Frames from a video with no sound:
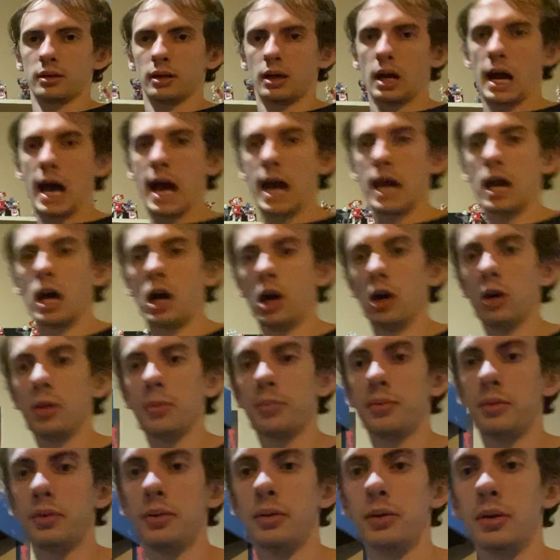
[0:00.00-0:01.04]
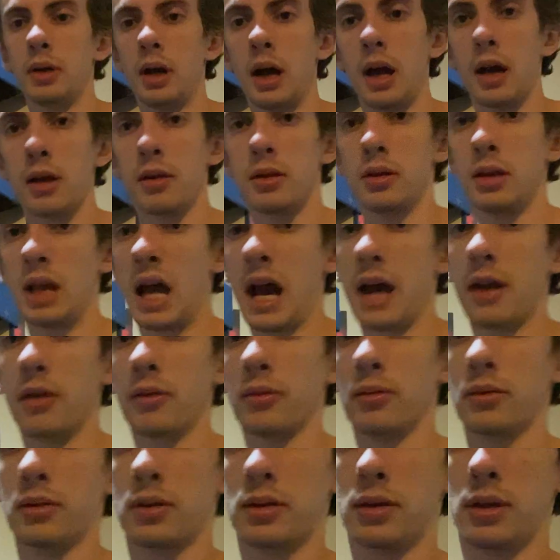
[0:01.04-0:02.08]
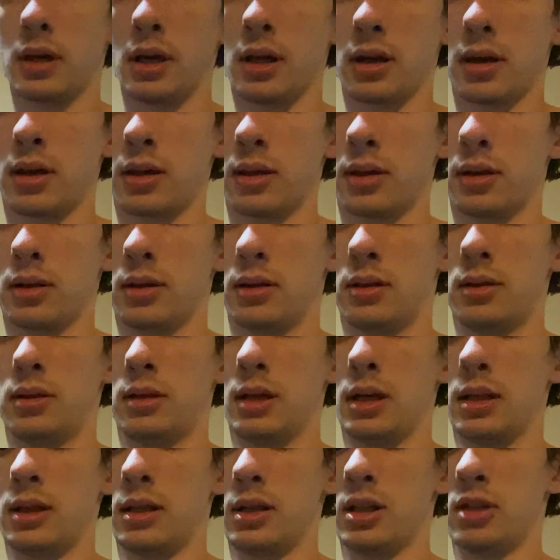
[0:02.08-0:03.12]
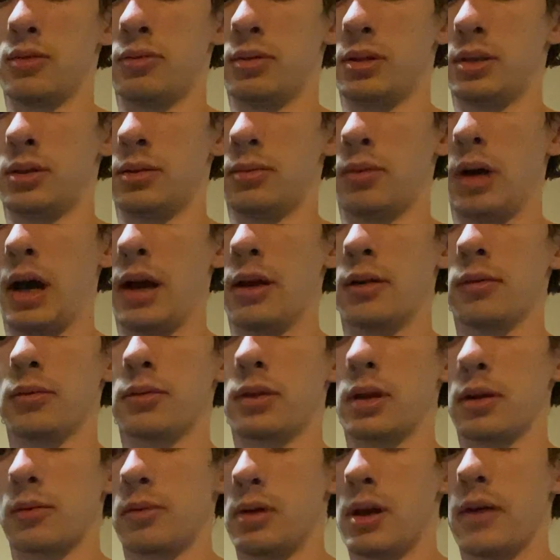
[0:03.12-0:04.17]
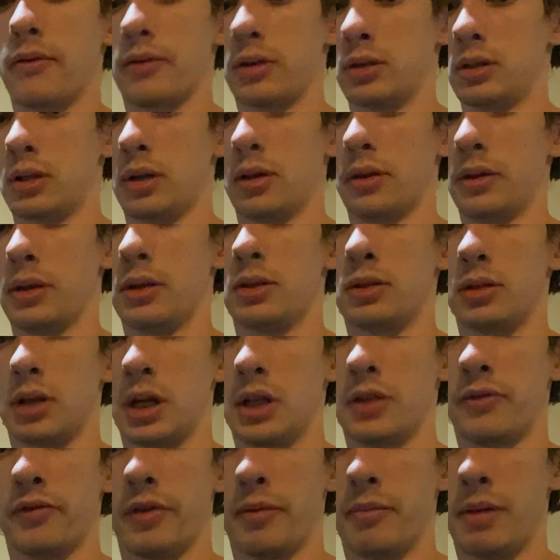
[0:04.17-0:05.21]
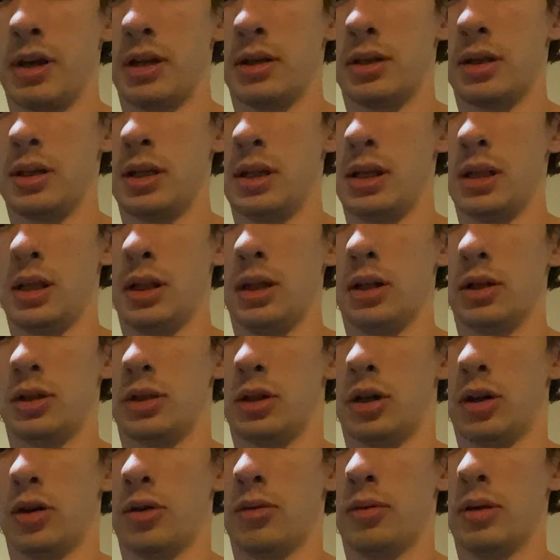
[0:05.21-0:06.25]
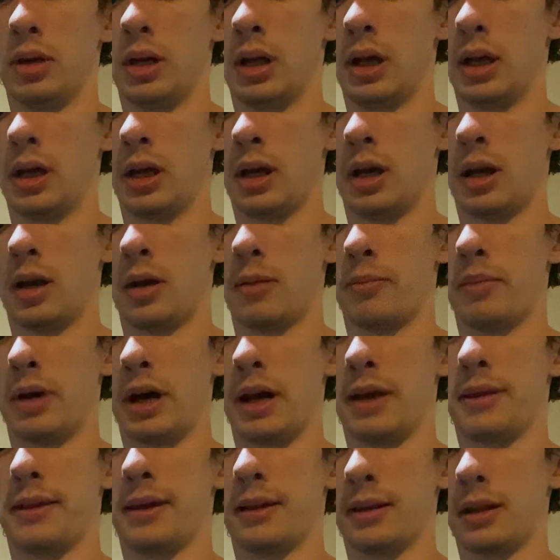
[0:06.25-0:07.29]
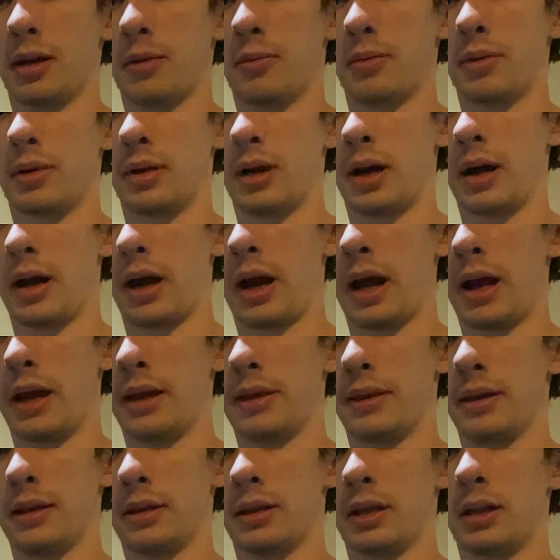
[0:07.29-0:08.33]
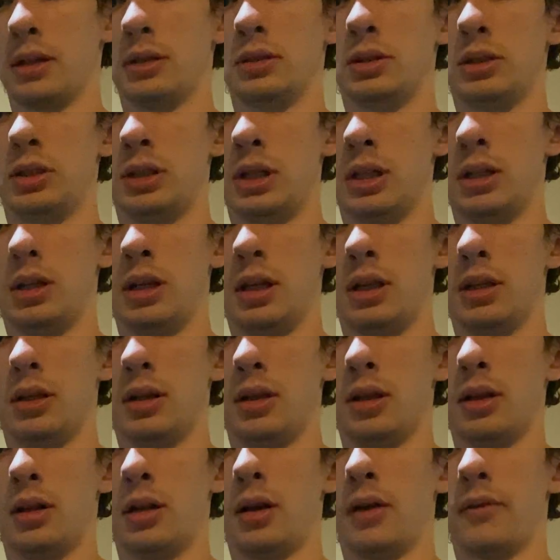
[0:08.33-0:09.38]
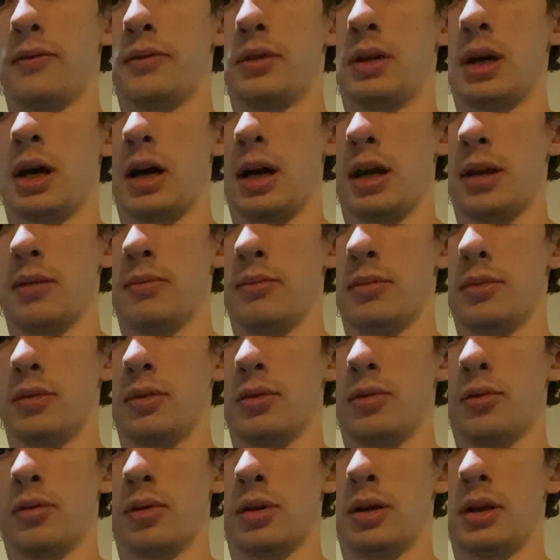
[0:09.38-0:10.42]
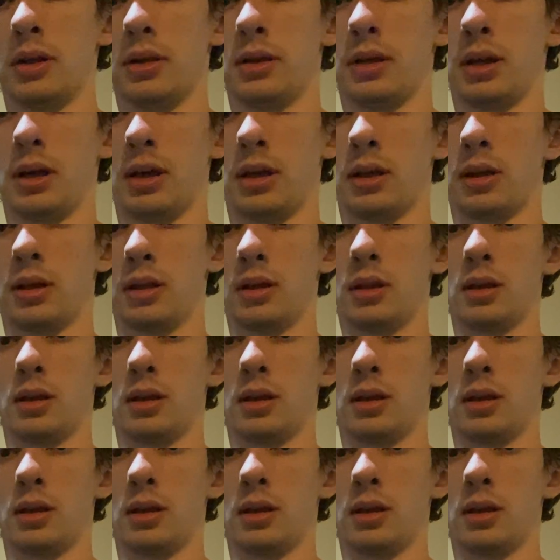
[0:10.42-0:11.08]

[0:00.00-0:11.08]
I hope I don't think that this was. I don't think we ever saw this transformation in the show, but I think they just didn't have enough time or anything.